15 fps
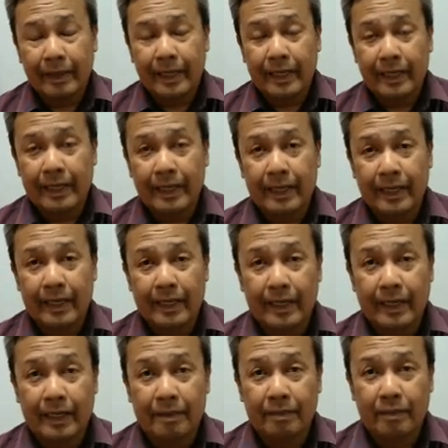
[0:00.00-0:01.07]

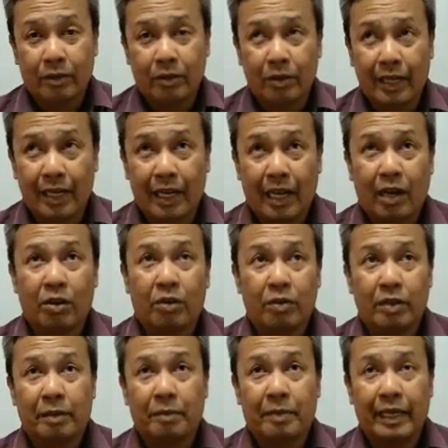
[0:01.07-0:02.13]
to allow
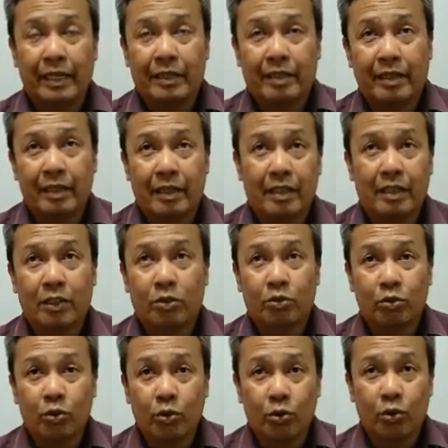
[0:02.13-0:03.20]
the bacteria
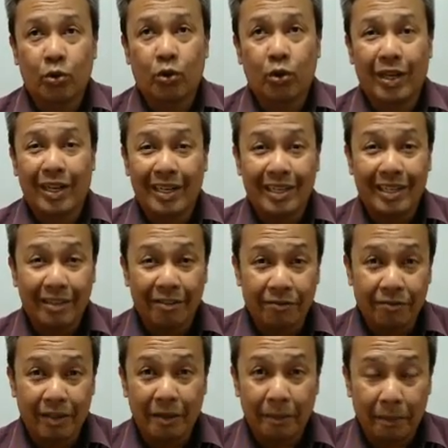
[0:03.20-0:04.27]
to grow in
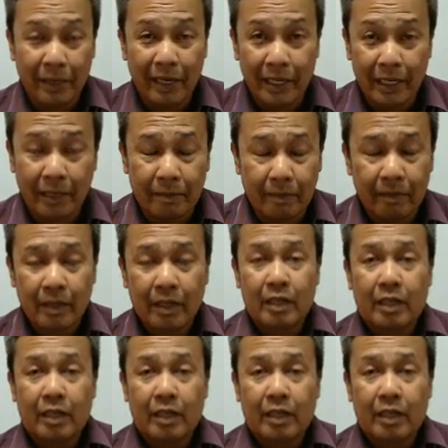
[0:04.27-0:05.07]
different medium,